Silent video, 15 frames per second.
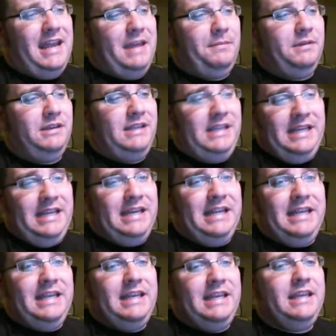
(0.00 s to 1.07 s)
happen.
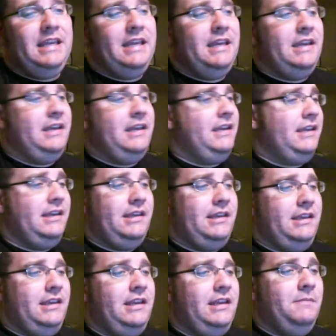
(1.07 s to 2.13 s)

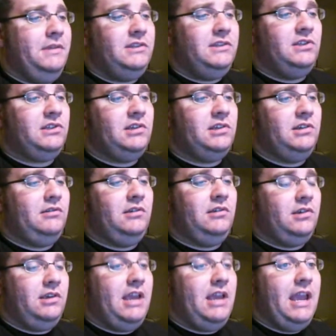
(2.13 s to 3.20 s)
Any business
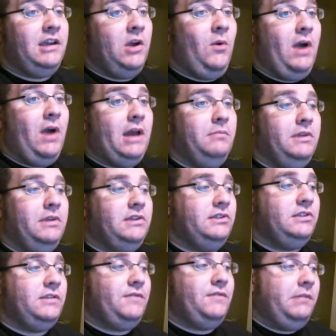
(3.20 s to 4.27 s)
can go out of
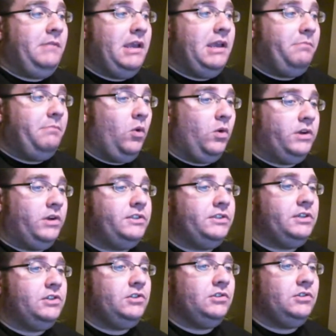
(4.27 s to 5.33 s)
business if they make poor
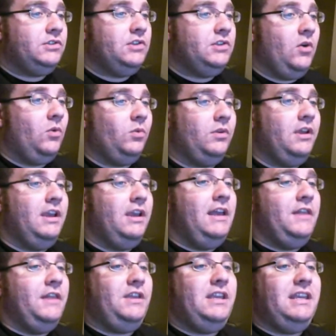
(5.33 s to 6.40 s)
decisions. Don't
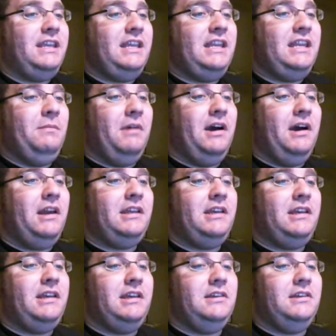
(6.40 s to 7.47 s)
think
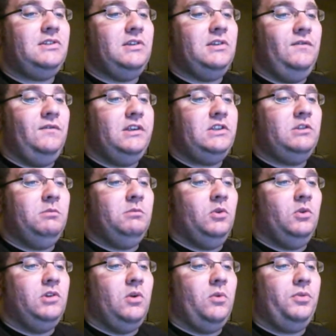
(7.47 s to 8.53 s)
anybody is
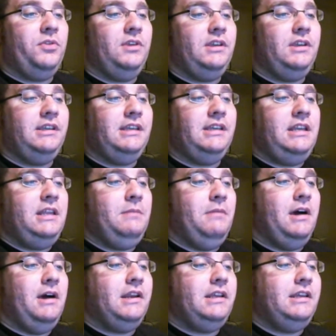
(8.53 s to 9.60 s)
invincible. Don't think
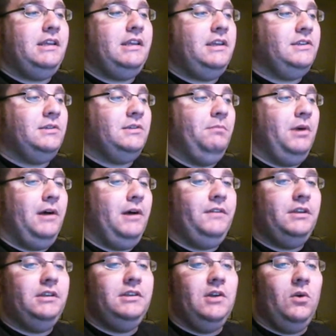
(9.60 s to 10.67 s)
anybody is
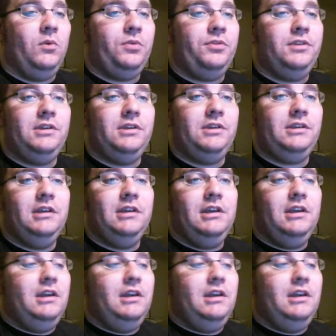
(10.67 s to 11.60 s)
above it. Don't think